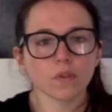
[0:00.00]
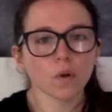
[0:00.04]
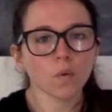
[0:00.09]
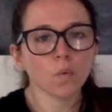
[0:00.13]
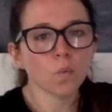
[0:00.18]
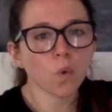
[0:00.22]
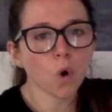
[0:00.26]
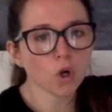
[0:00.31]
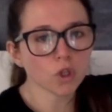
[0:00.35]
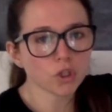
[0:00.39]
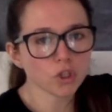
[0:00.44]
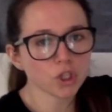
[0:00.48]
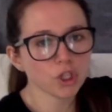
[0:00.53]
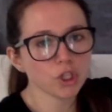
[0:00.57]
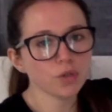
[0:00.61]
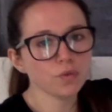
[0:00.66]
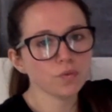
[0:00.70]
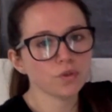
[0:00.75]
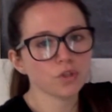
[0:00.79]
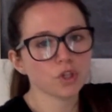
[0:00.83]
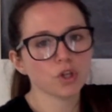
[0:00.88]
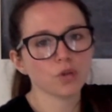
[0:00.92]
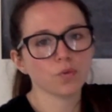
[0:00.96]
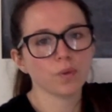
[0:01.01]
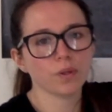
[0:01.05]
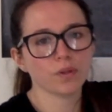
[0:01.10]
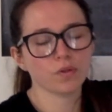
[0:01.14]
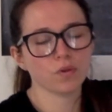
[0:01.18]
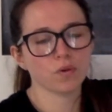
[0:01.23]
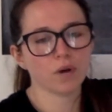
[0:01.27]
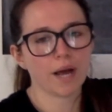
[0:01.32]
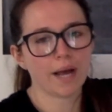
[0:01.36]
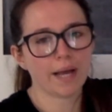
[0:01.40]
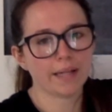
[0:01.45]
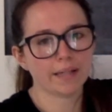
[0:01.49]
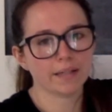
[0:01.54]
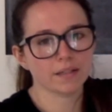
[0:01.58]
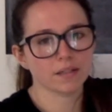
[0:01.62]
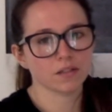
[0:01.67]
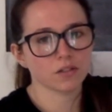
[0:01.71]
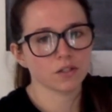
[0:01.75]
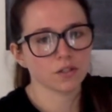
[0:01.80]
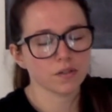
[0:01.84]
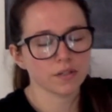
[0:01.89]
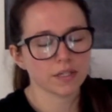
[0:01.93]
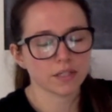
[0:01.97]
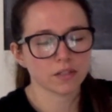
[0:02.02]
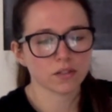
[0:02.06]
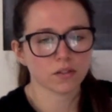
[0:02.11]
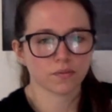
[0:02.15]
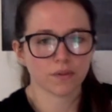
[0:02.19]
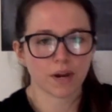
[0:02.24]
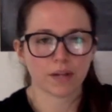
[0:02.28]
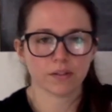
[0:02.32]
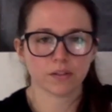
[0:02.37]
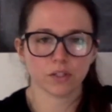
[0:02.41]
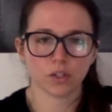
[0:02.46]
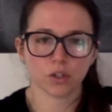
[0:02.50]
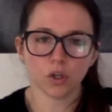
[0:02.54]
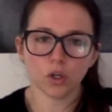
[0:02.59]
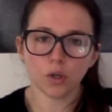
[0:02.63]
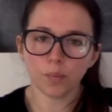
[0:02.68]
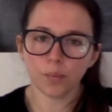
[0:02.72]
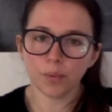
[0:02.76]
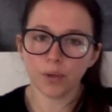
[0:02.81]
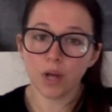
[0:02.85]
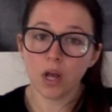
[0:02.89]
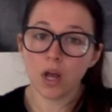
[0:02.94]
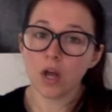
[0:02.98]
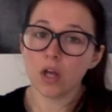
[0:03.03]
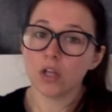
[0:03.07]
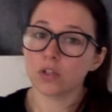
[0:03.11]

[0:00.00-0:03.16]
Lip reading: what do you do with your answer. Do you need to round it up?